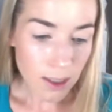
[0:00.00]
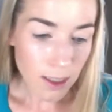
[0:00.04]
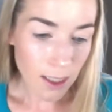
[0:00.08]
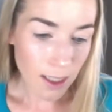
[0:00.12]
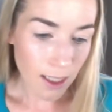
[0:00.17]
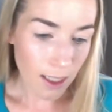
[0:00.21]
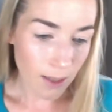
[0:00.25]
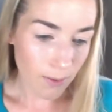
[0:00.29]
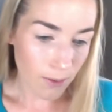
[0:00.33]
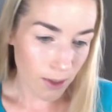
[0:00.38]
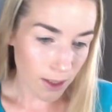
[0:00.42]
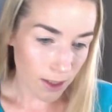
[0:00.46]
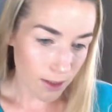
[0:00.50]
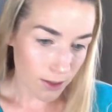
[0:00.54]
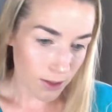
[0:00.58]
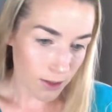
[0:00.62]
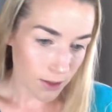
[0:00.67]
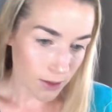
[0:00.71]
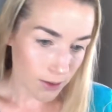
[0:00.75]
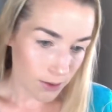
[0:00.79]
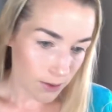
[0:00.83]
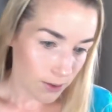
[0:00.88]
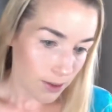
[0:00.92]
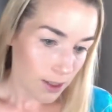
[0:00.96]
thing I want to
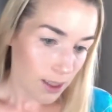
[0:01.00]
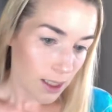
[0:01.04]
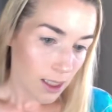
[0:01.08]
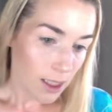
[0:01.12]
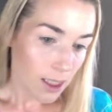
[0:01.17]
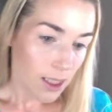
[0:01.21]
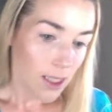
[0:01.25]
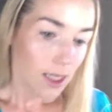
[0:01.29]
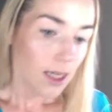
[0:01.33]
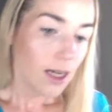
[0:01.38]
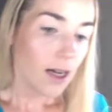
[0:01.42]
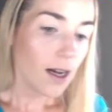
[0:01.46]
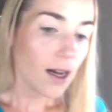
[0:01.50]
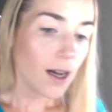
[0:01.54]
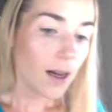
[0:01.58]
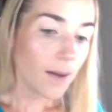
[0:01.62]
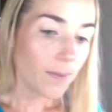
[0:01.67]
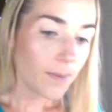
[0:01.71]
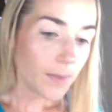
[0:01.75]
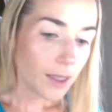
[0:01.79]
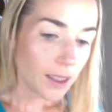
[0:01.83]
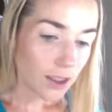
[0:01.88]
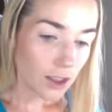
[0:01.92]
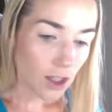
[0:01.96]
do
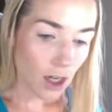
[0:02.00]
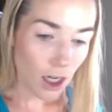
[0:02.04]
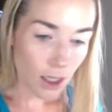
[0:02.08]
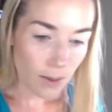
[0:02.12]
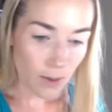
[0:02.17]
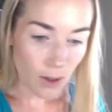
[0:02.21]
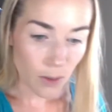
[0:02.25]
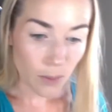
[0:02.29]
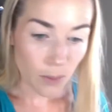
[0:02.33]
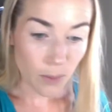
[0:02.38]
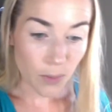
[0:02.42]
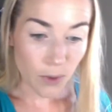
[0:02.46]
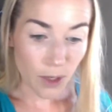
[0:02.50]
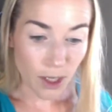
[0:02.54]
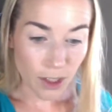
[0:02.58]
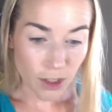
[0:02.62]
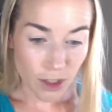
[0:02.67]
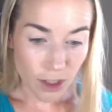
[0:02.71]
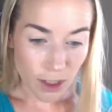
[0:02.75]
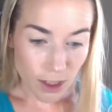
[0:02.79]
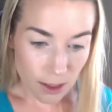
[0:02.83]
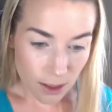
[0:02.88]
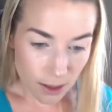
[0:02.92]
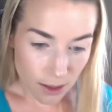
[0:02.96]
is talk about
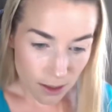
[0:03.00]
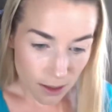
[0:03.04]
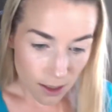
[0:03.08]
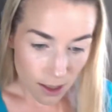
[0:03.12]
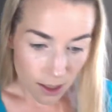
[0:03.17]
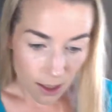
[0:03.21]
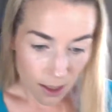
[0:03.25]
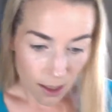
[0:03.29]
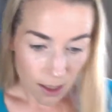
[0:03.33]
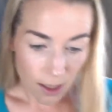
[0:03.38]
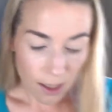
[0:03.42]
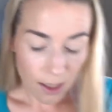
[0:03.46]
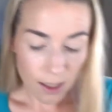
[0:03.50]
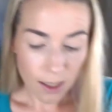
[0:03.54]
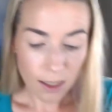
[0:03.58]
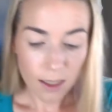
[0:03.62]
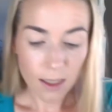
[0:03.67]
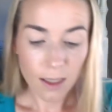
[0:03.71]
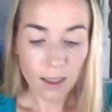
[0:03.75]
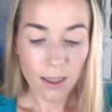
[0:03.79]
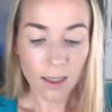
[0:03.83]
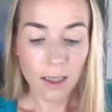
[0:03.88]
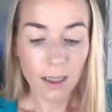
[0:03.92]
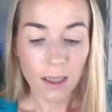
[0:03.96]
brushes.
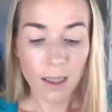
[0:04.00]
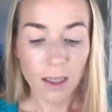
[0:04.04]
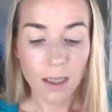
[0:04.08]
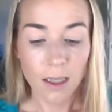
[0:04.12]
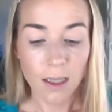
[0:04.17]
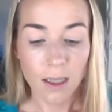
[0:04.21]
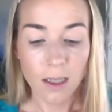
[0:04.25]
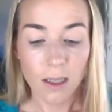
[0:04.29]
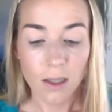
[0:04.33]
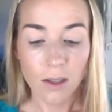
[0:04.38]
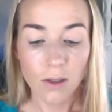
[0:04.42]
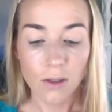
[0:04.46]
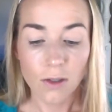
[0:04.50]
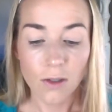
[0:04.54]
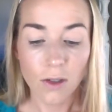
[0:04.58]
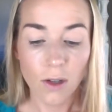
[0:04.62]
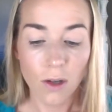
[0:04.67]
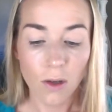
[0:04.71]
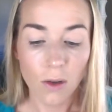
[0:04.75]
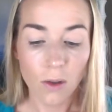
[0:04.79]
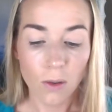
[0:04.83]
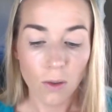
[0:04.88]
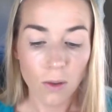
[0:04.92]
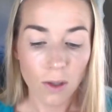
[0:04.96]

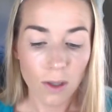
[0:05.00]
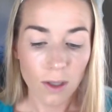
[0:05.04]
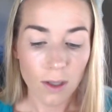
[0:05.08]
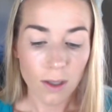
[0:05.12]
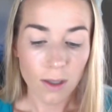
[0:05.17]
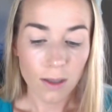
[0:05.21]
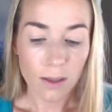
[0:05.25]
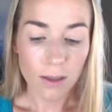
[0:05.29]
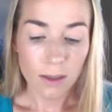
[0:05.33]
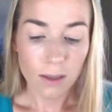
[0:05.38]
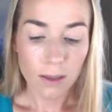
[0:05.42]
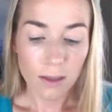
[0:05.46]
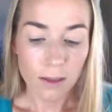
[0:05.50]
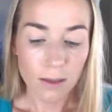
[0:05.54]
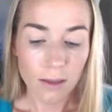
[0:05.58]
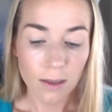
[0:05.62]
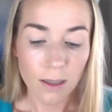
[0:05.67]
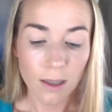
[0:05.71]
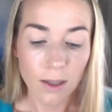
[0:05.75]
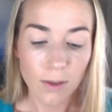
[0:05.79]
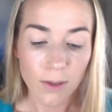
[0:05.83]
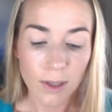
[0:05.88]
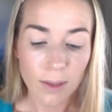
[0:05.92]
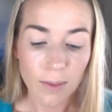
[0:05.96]
So
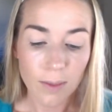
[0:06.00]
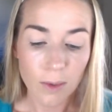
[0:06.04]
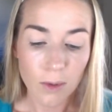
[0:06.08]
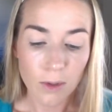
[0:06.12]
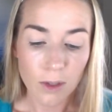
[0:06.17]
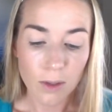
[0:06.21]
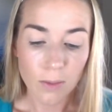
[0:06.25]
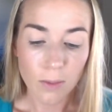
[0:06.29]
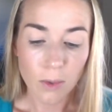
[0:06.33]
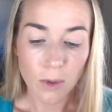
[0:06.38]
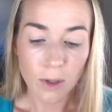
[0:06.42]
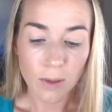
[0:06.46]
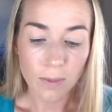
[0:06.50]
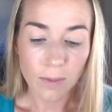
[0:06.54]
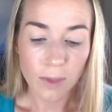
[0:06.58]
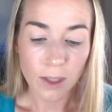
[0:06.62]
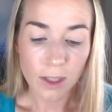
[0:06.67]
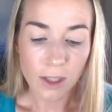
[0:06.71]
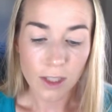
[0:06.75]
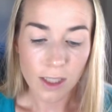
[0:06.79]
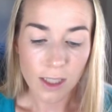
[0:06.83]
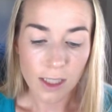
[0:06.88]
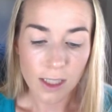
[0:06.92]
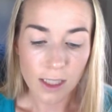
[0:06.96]
the three most important
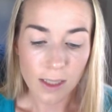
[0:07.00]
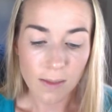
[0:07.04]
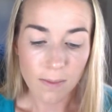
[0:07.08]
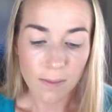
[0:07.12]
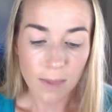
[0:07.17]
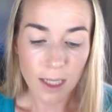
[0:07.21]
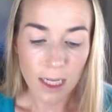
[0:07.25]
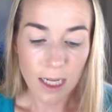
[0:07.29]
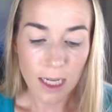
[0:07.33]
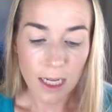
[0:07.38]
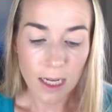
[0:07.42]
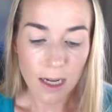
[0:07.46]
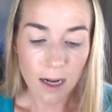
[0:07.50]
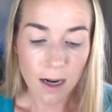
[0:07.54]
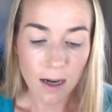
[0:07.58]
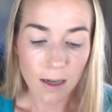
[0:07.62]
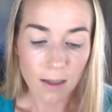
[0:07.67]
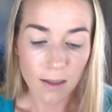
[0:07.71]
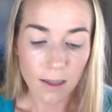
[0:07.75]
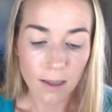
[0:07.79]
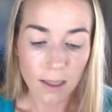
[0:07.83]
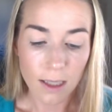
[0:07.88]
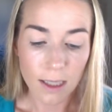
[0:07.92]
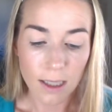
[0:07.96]
brushes to me
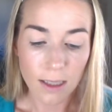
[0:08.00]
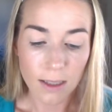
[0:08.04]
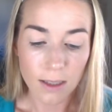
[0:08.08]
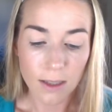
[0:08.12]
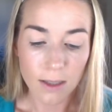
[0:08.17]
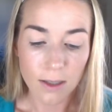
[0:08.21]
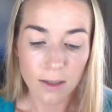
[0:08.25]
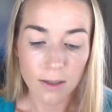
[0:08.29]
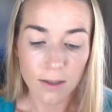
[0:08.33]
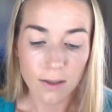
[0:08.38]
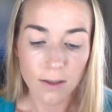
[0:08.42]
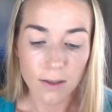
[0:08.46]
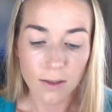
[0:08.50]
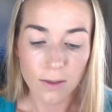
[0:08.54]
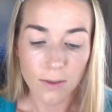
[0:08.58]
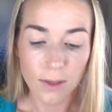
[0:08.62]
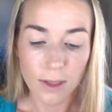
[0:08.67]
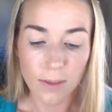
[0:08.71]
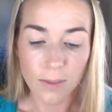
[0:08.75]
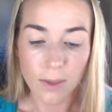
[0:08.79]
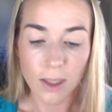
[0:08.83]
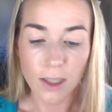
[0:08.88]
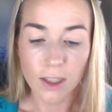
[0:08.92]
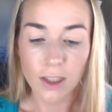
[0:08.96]
are these three
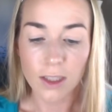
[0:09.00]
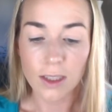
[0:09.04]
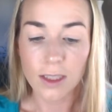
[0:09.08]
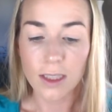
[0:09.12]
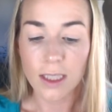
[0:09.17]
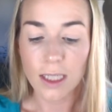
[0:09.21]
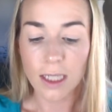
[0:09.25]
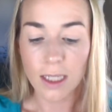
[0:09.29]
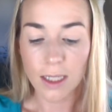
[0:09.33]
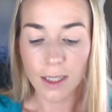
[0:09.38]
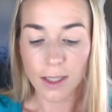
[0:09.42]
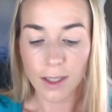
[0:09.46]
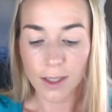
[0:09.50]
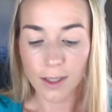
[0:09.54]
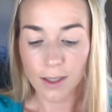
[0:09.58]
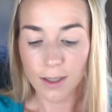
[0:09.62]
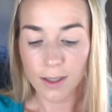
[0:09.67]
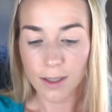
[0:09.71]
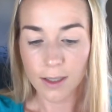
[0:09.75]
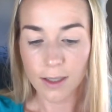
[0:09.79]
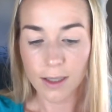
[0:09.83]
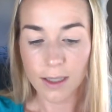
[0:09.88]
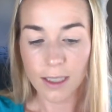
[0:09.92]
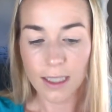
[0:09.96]
brushes here.
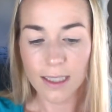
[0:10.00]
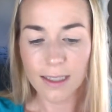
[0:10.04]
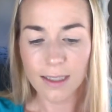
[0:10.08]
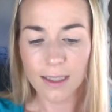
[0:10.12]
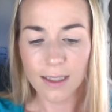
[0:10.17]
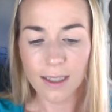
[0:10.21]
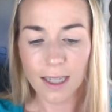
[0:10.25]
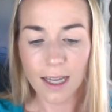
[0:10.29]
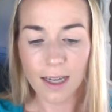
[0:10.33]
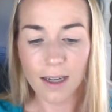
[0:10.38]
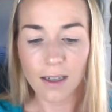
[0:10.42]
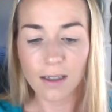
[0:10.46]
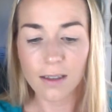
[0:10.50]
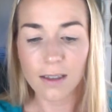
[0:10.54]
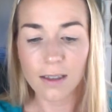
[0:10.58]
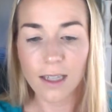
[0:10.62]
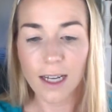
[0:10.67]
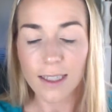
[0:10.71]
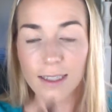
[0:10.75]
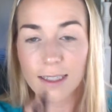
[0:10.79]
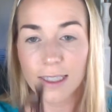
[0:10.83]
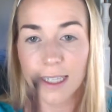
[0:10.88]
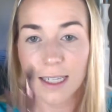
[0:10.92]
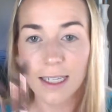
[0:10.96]
These, again, are
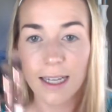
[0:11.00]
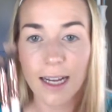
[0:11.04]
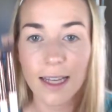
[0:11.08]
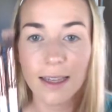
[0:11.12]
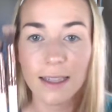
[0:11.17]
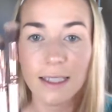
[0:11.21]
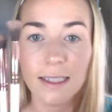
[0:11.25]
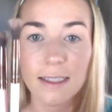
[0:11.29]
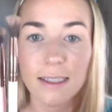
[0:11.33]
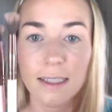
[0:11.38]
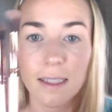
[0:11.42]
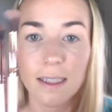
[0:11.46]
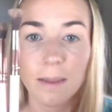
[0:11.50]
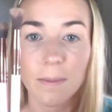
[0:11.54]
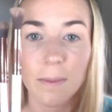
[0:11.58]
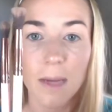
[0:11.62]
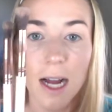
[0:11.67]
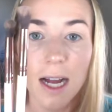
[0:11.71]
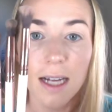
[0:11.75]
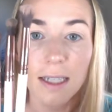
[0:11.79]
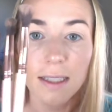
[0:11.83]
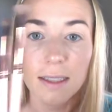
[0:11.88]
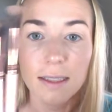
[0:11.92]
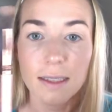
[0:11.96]
Luxie. I got these in a
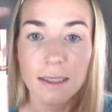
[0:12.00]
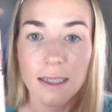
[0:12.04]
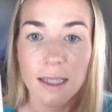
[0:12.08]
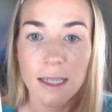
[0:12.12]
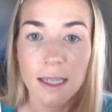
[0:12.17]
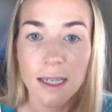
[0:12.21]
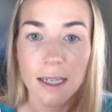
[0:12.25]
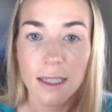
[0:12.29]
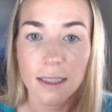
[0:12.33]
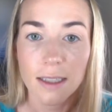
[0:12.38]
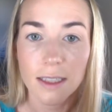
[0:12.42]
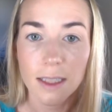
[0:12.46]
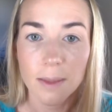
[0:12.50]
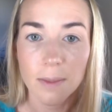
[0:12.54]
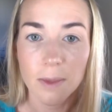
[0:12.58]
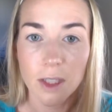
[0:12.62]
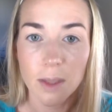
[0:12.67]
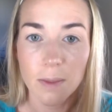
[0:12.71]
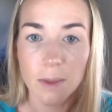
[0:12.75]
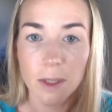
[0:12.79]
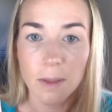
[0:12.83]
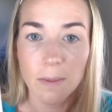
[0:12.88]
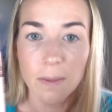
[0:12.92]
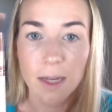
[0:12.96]
box, a
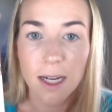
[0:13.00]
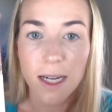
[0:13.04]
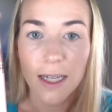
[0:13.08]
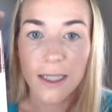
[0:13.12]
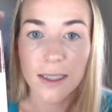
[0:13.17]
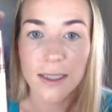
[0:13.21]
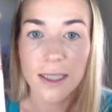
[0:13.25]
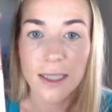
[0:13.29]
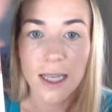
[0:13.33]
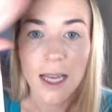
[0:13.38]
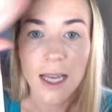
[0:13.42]
subscription box,